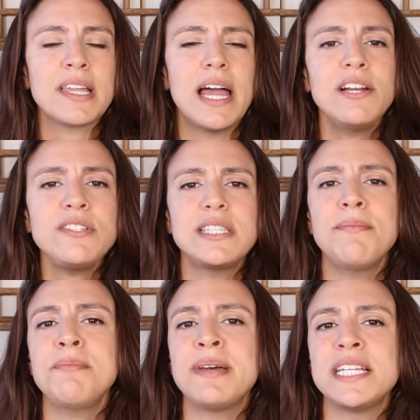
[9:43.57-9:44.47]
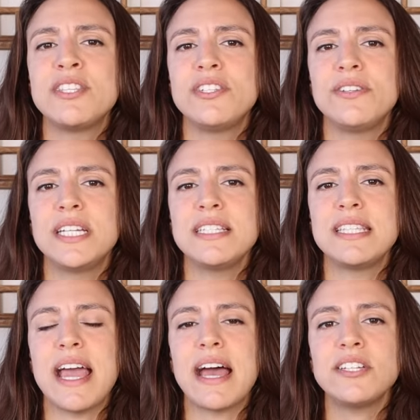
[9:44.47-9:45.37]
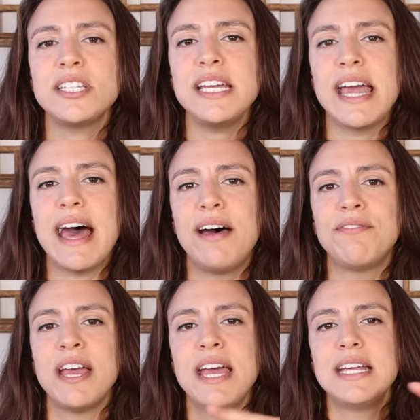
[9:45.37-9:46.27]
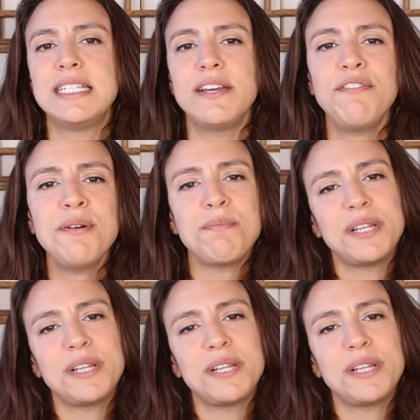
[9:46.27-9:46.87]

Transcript: I know some of my students, they actually have different